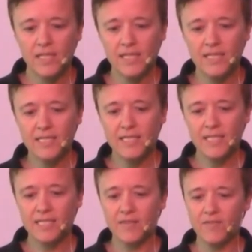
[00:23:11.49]
It
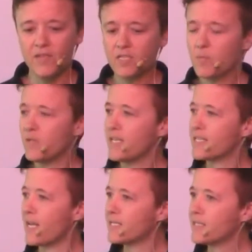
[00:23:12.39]
is invisible in
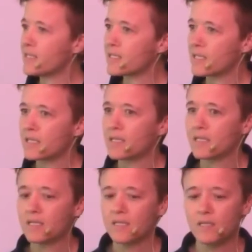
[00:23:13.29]
its essence,
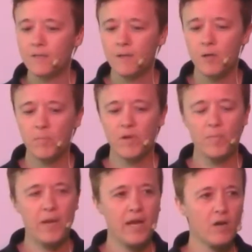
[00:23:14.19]
but
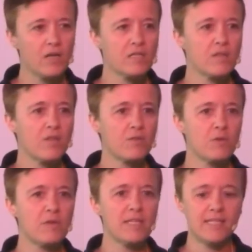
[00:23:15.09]
apparent
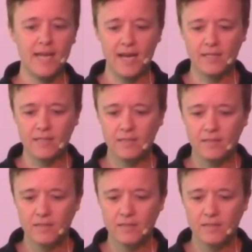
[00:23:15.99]
through its act.